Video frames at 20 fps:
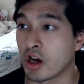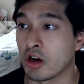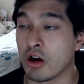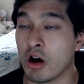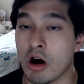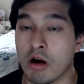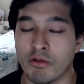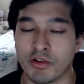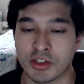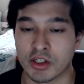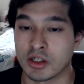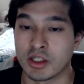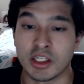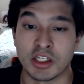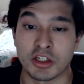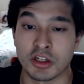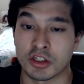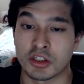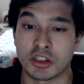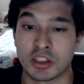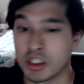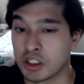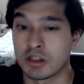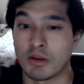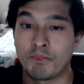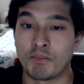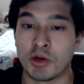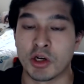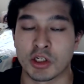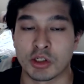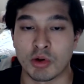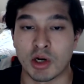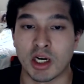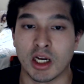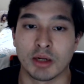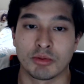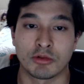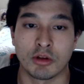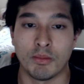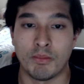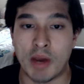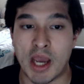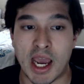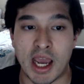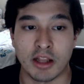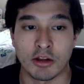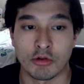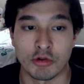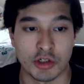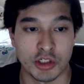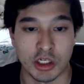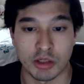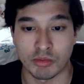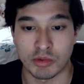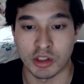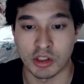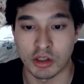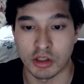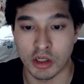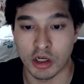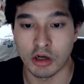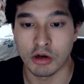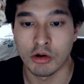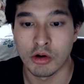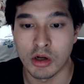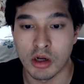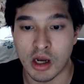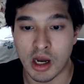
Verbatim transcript: and all of a sudden he just disappears right off the bat or something, you know?